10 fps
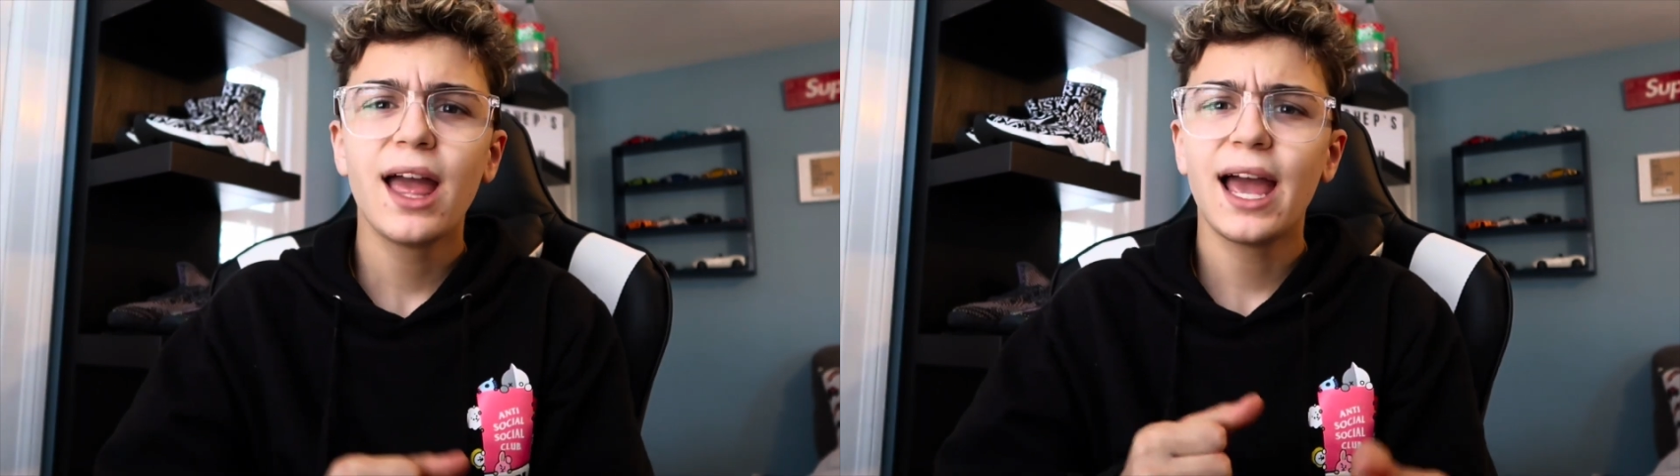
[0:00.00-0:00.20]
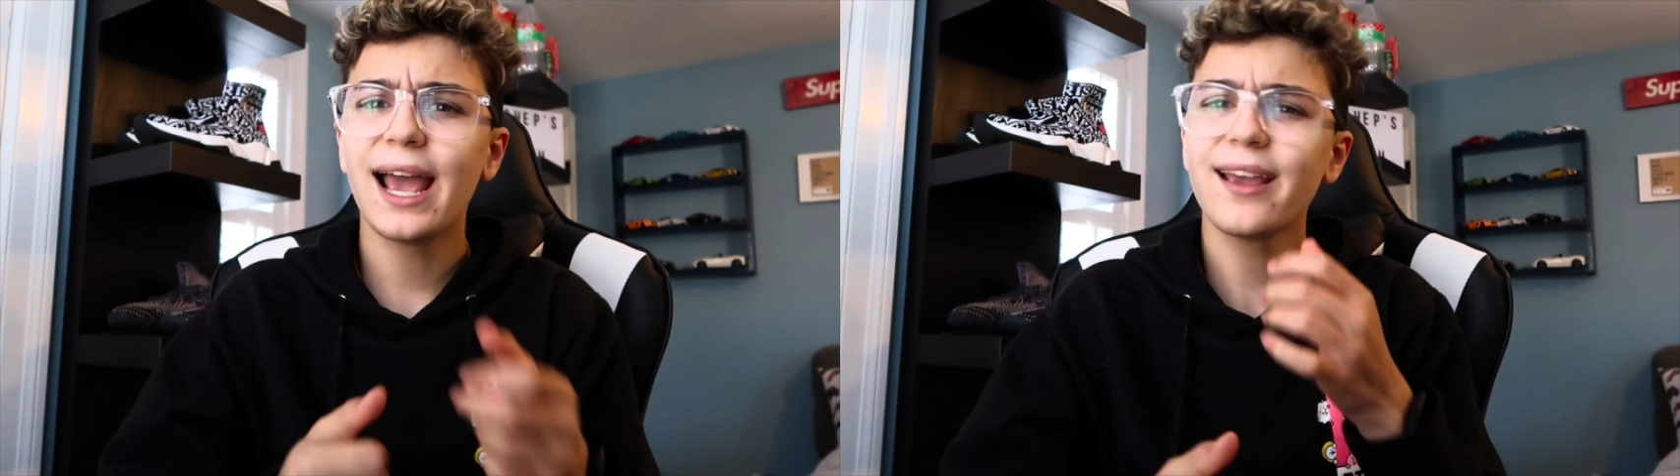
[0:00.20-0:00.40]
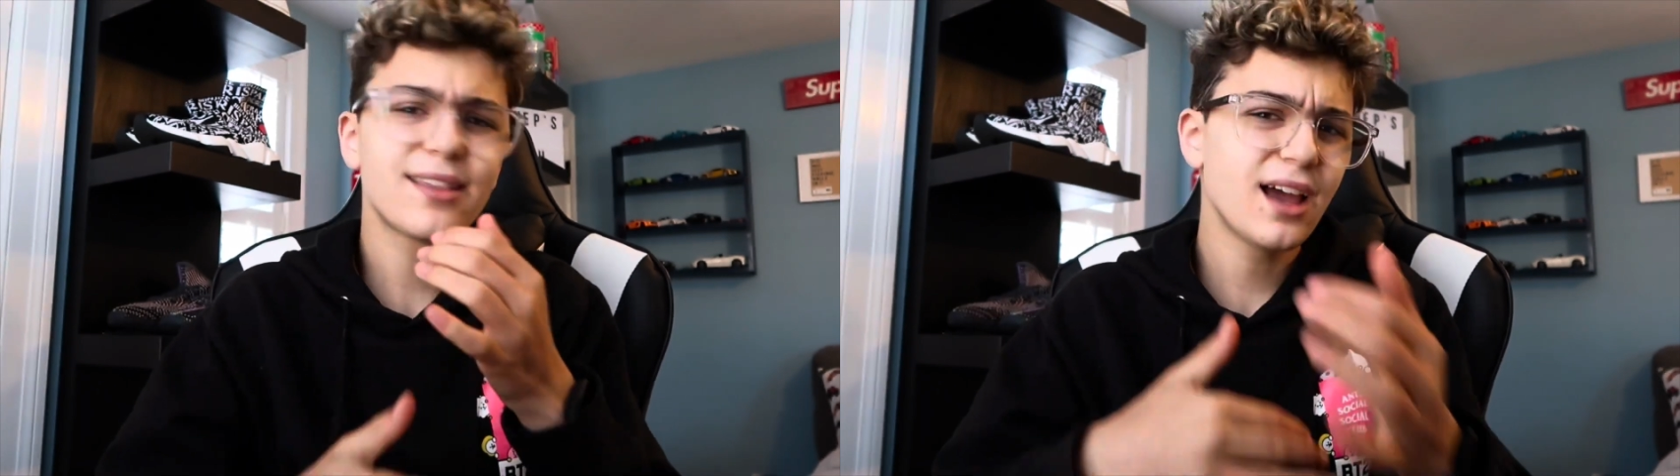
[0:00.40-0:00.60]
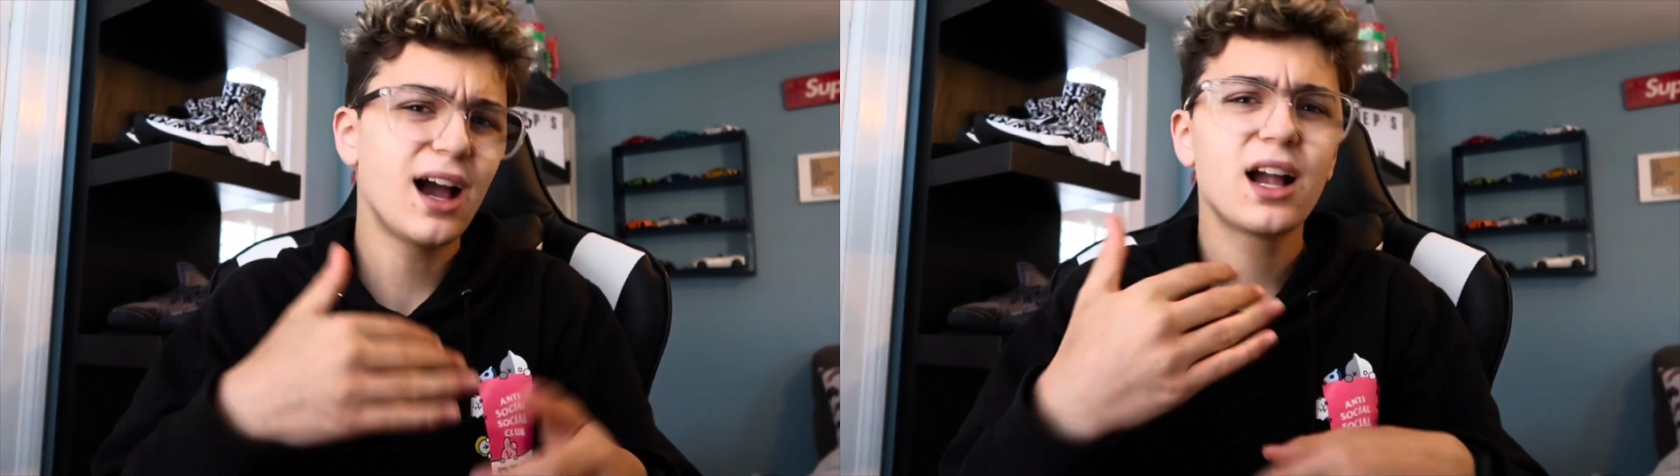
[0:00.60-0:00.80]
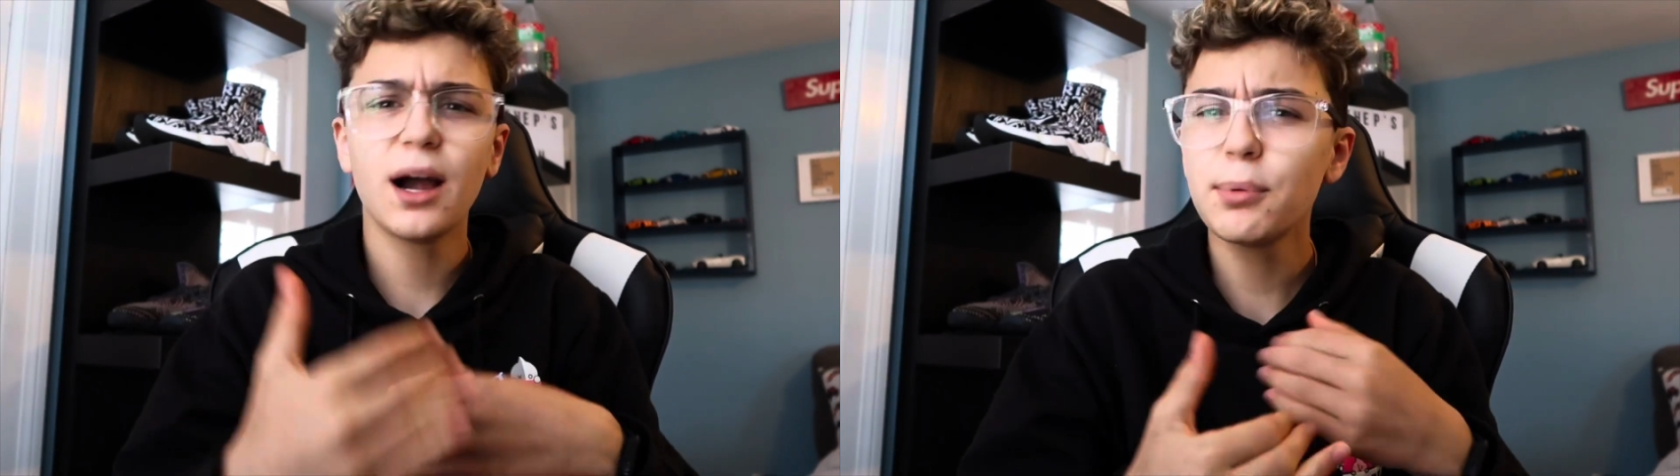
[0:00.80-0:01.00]
has
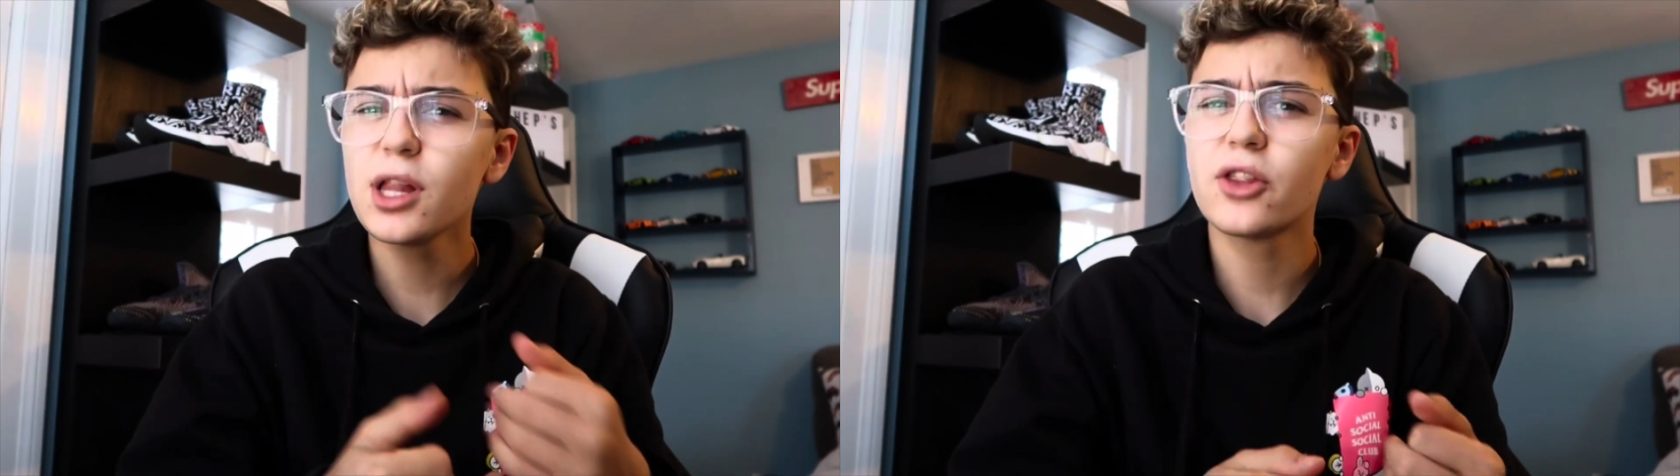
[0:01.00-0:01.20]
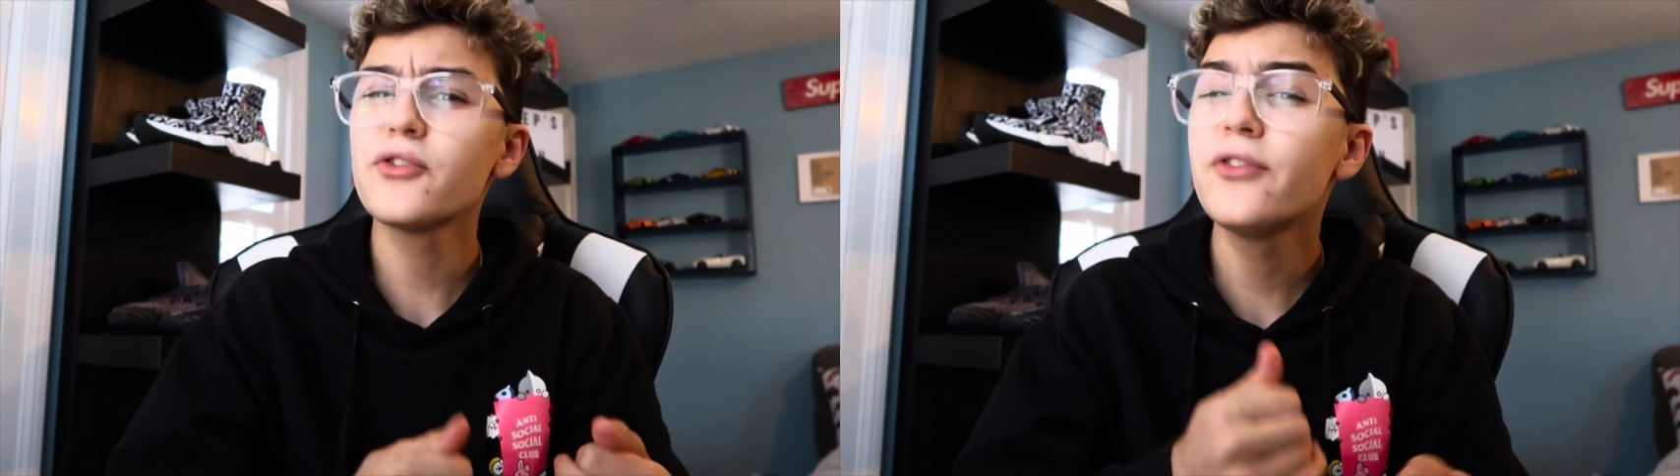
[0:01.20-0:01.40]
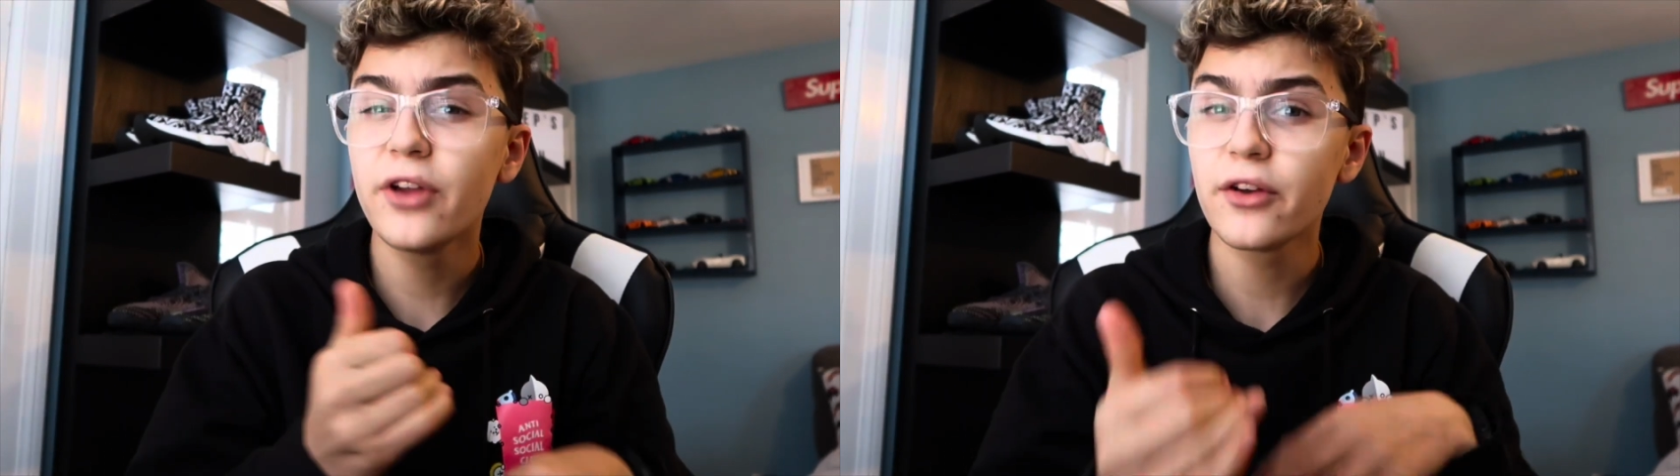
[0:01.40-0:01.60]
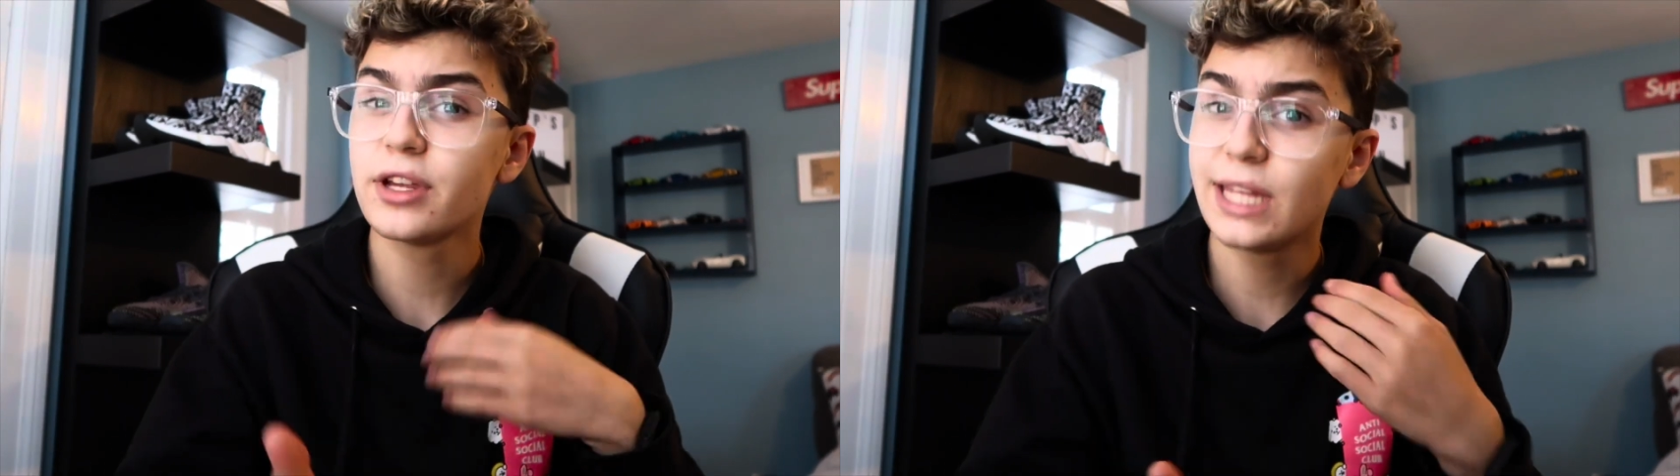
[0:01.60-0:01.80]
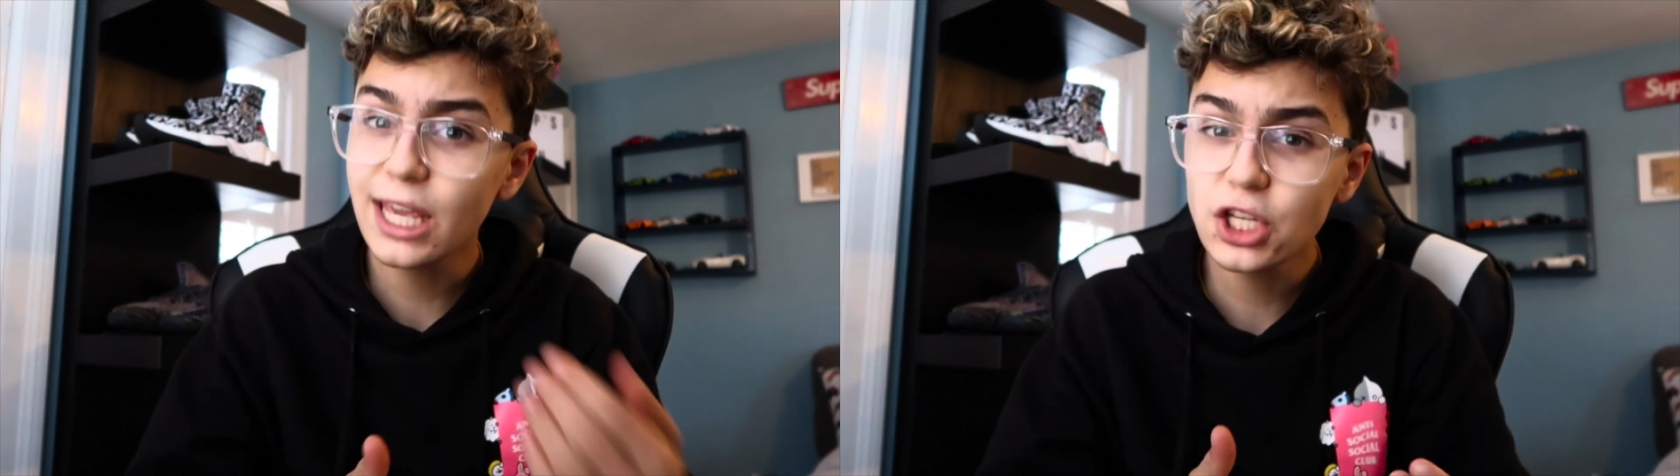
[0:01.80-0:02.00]
a couple other
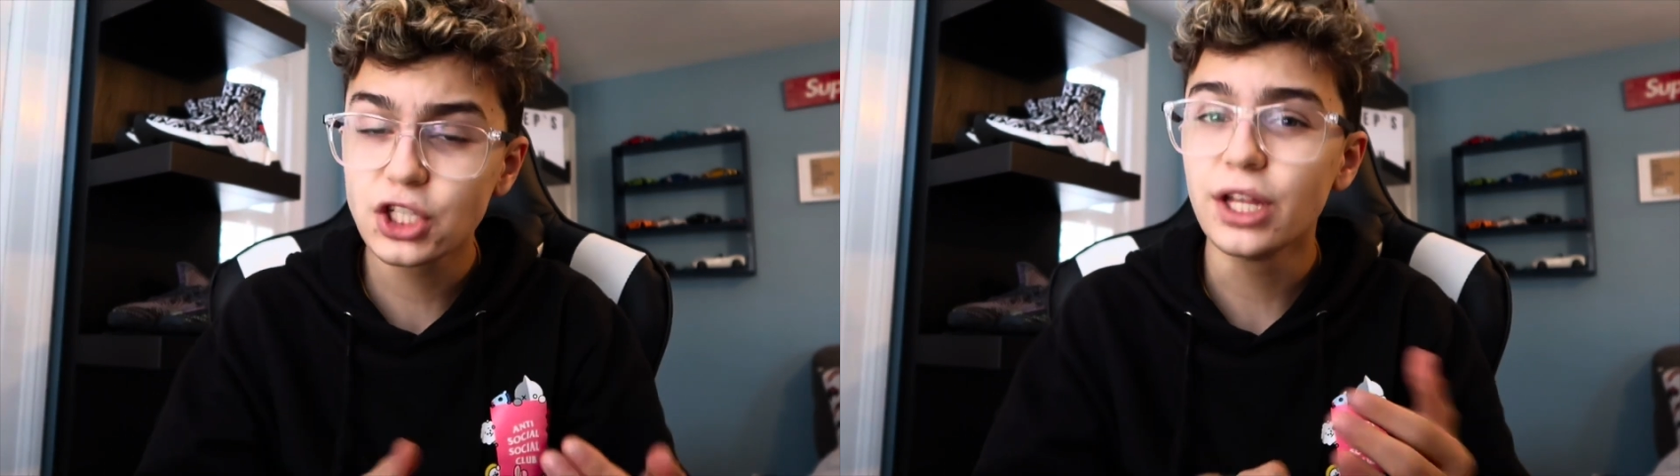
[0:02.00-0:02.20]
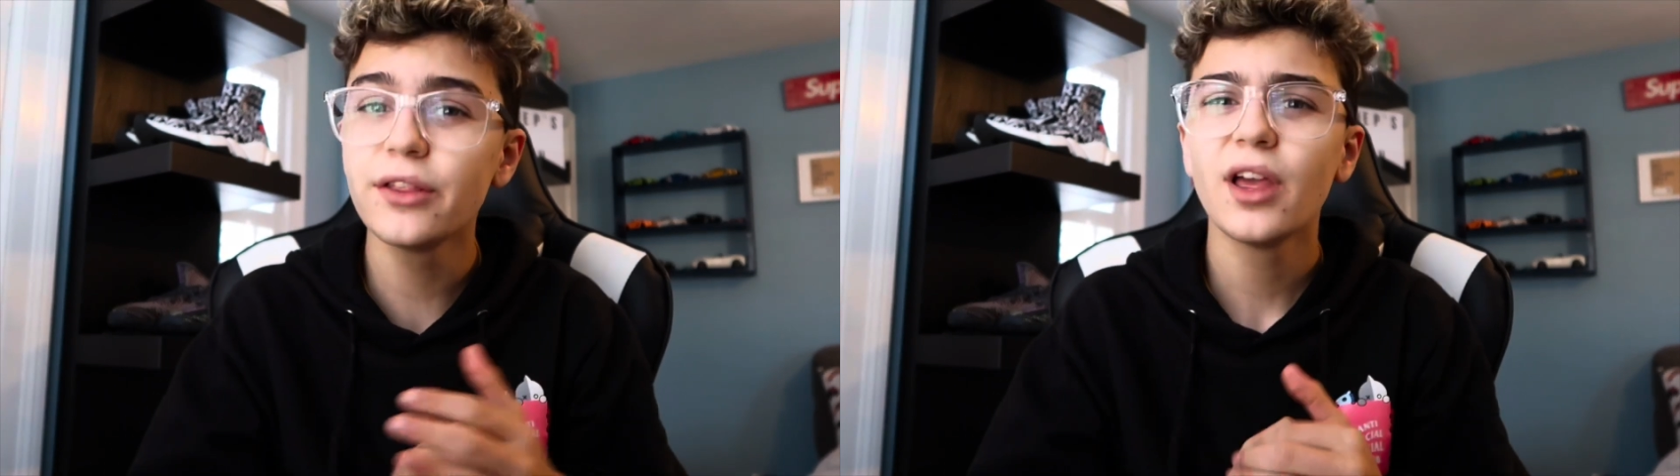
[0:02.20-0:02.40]
variations